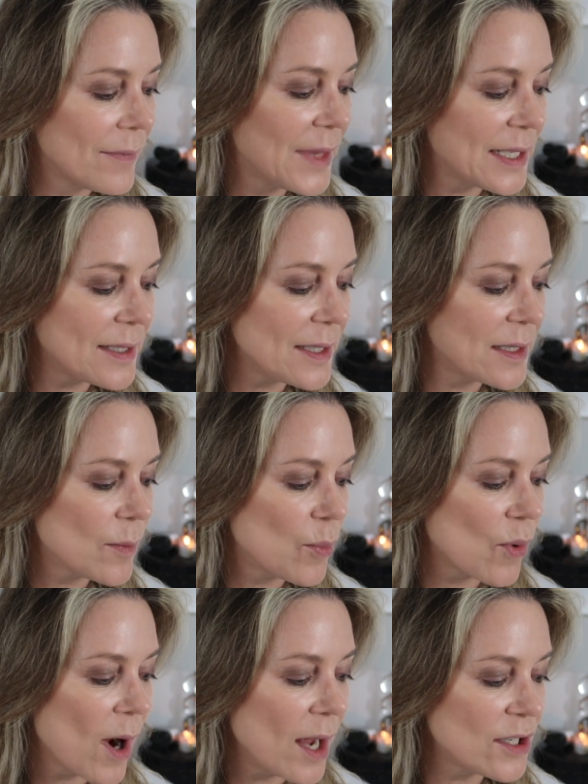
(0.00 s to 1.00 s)
This is a
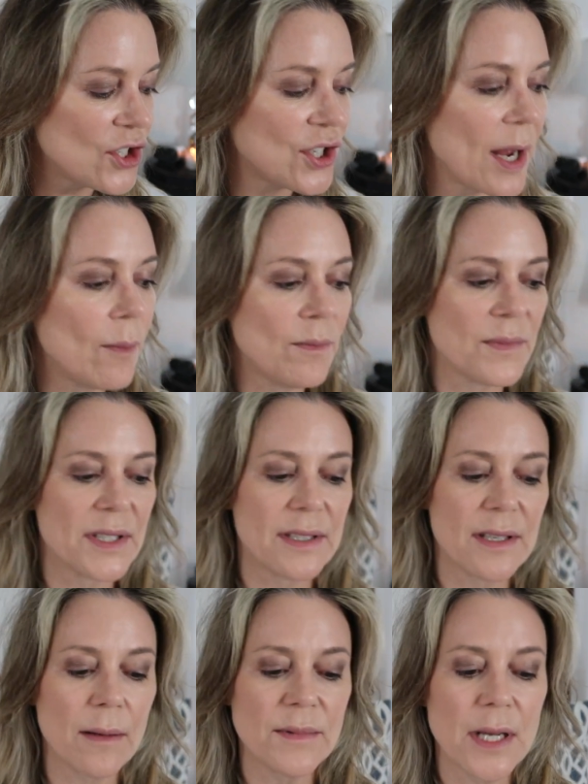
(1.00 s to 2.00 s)
brush, and
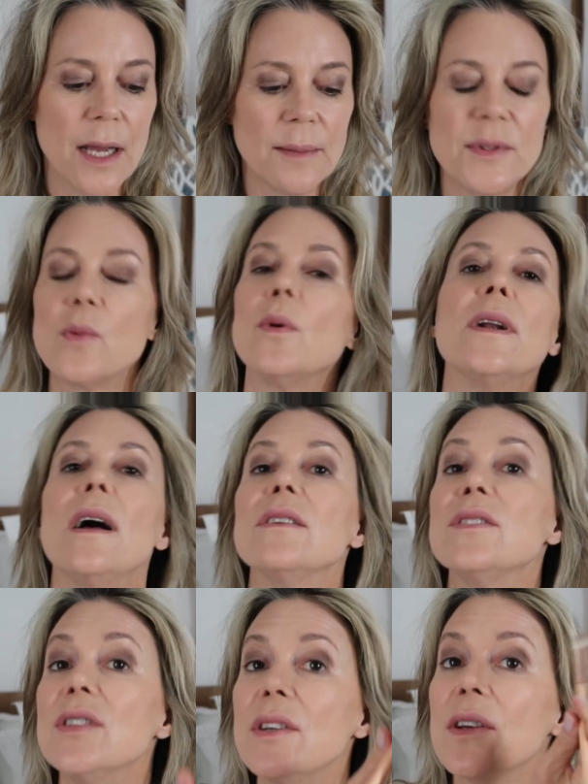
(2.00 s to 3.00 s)
sometimes what I'll
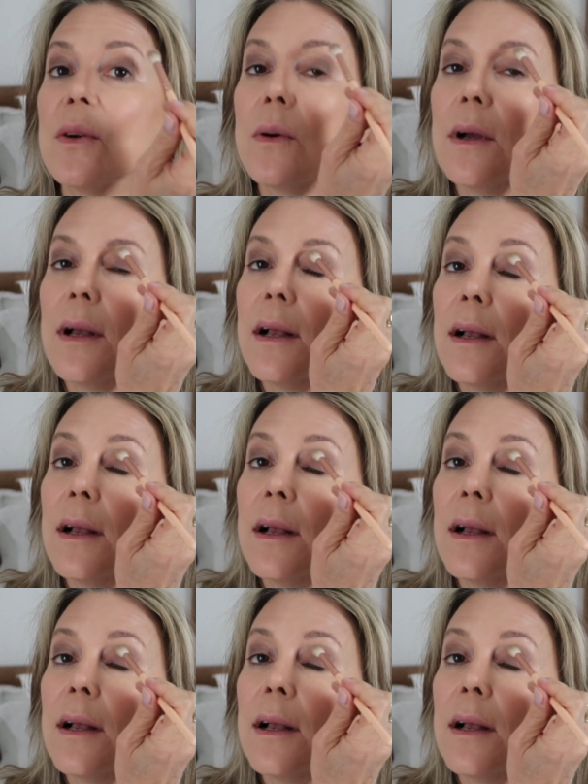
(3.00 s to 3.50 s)
do